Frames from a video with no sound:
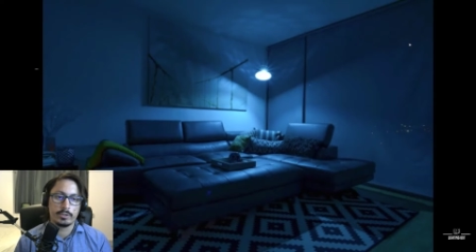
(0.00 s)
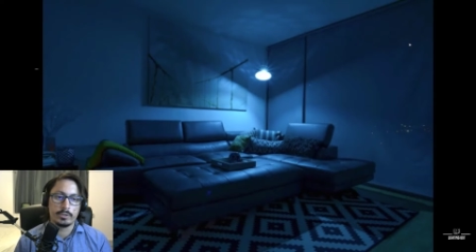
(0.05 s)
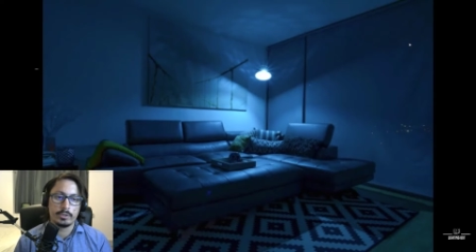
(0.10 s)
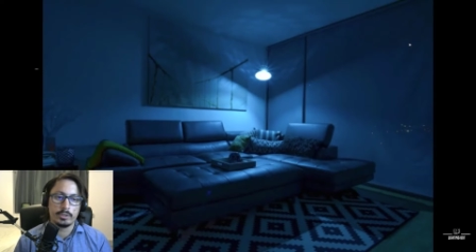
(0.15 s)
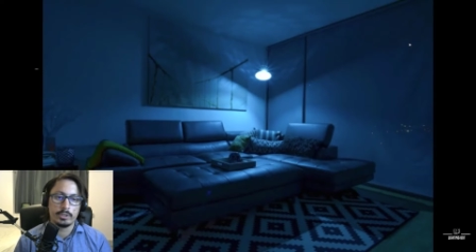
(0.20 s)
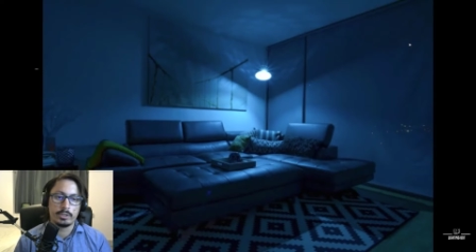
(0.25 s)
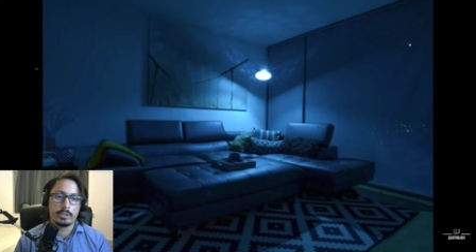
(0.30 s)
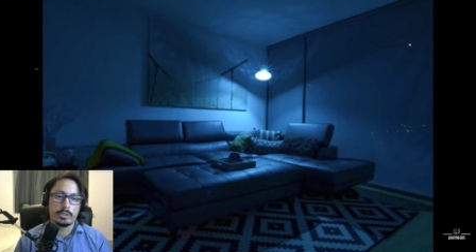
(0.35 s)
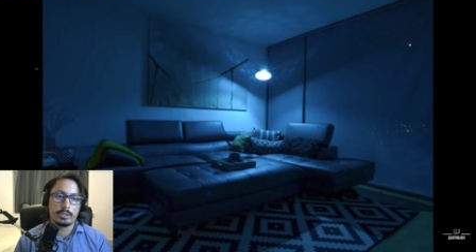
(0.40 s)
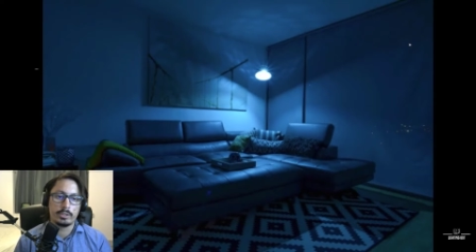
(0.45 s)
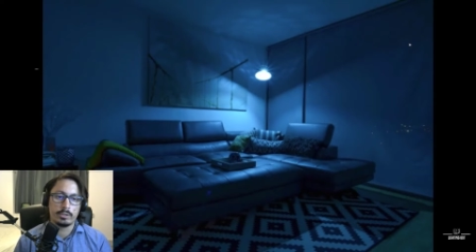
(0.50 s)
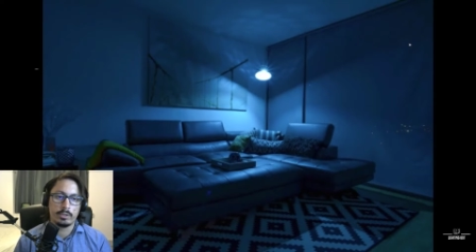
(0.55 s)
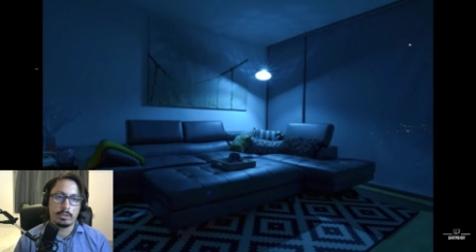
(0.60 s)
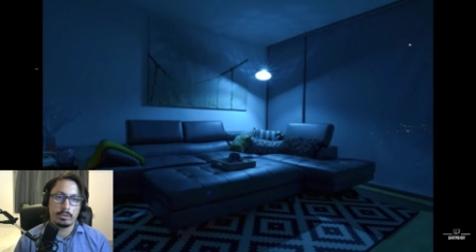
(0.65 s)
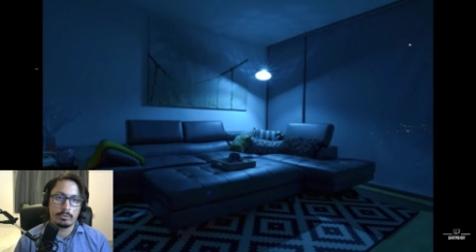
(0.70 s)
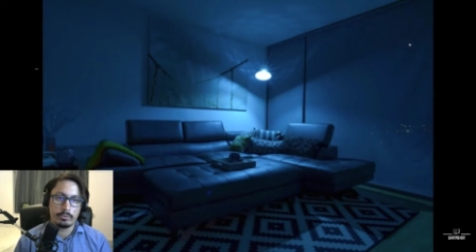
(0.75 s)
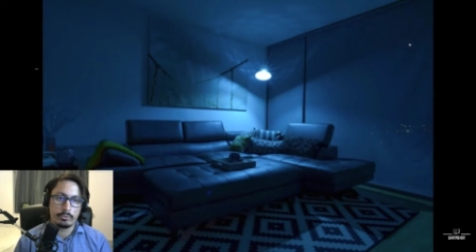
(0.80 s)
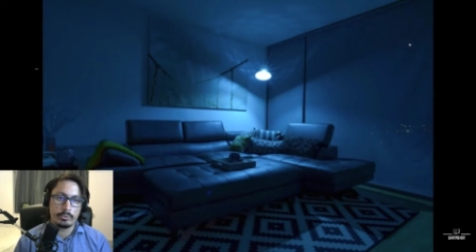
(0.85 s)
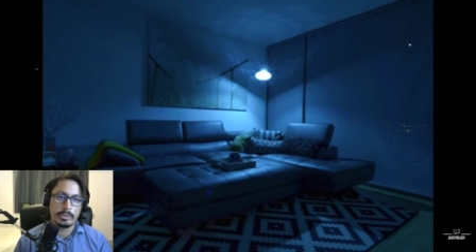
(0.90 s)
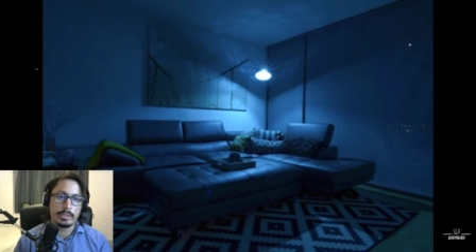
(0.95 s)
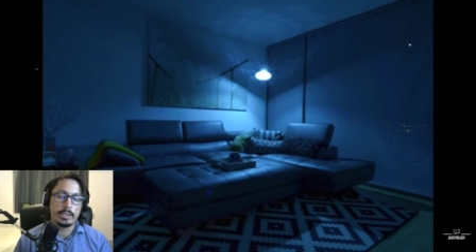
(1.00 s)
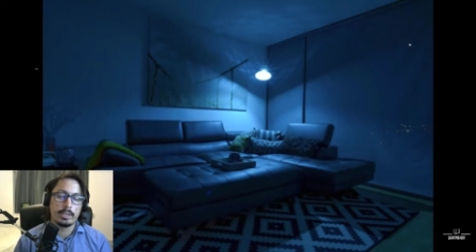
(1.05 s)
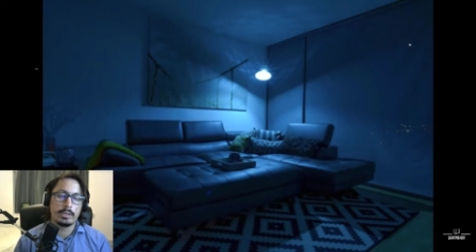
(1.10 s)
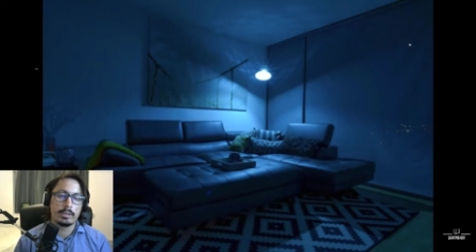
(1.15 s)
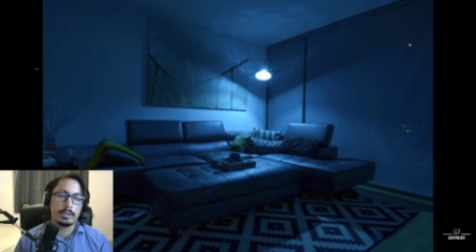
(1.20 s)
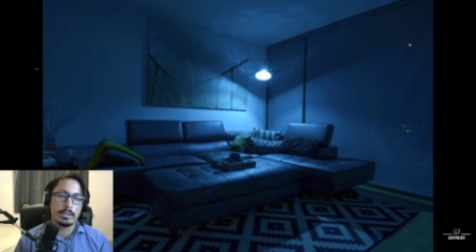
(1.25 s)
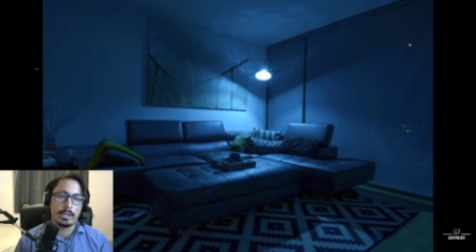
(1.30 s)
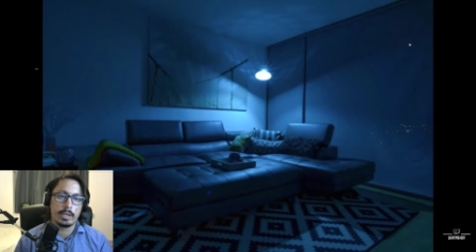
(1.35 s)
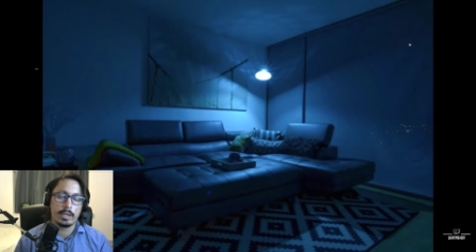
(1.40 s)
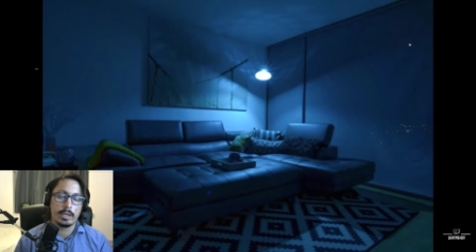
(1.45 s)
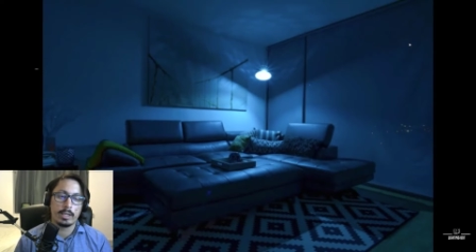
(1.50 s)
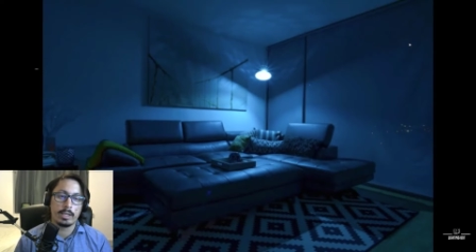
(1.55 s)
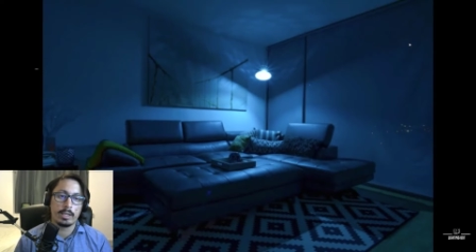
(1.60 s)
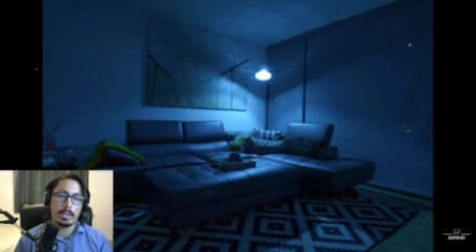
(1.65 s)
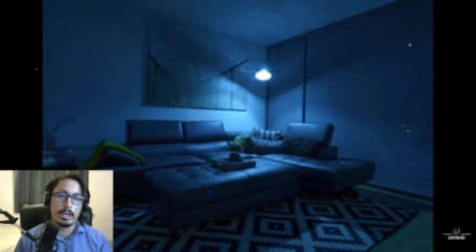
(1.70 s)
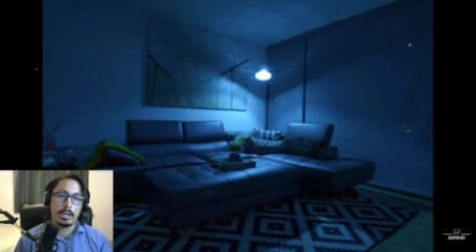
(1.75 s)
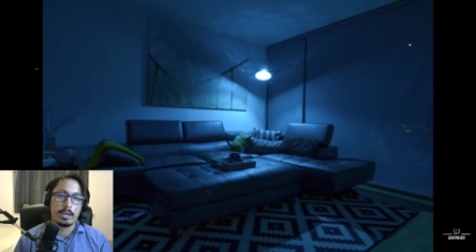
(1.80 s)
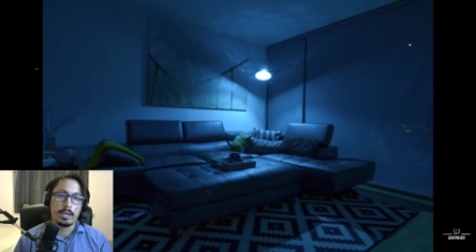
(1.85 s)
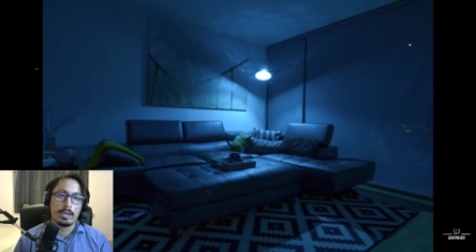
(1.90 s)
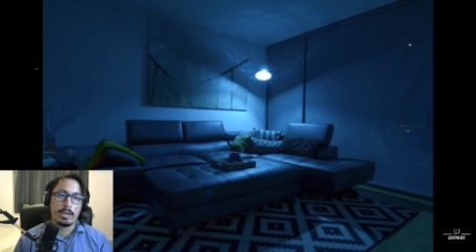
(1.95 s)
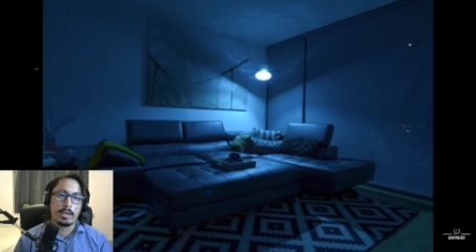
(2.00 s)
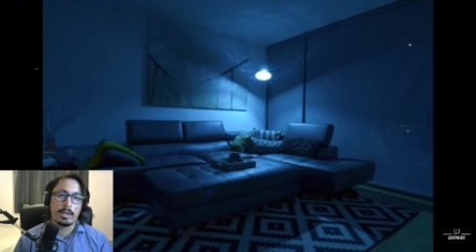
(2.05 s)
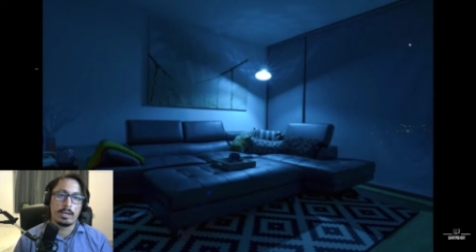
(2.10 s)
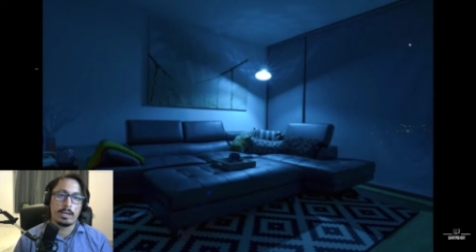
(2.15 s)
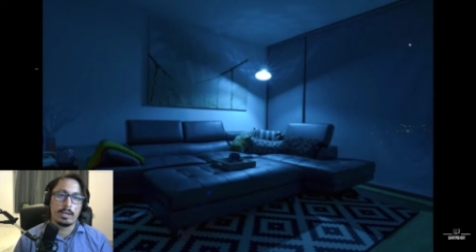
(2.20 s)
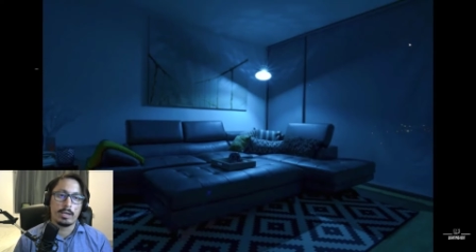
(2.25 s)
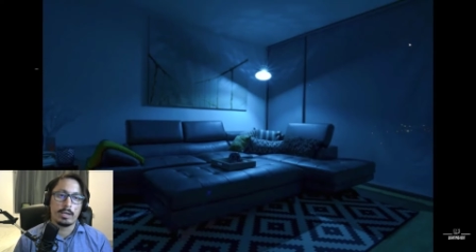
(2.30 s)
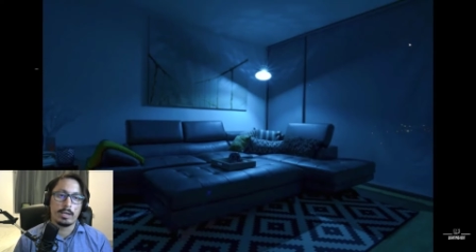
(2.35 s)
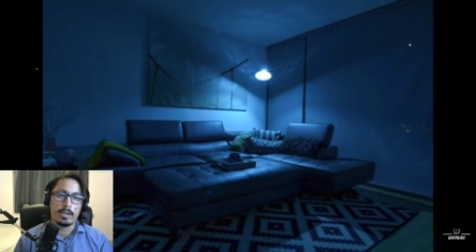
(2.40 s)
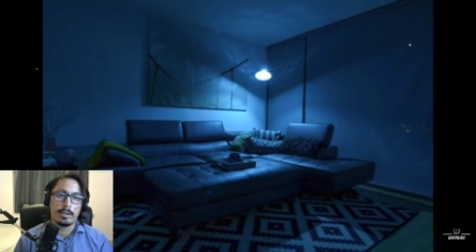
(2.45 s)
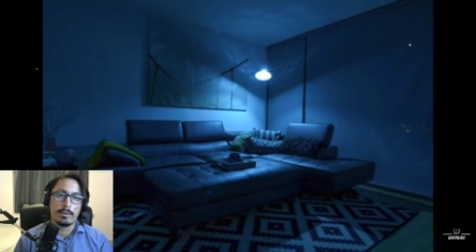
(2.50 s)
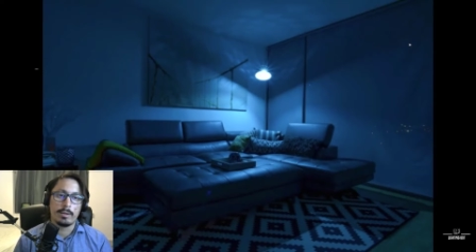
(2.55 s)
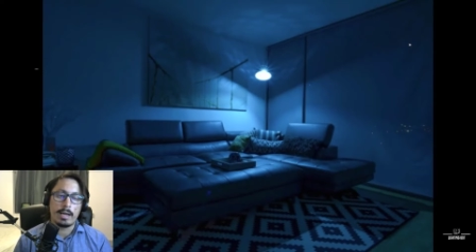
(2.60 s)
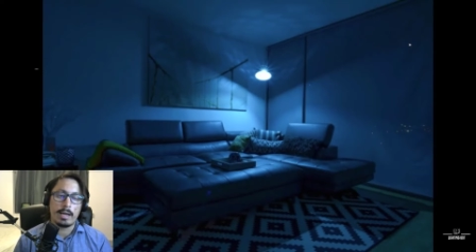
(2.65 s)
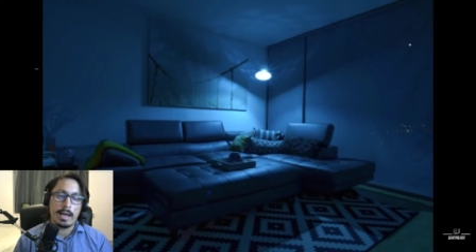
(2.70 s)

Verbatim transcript: Unity or Unreal, they'll uh,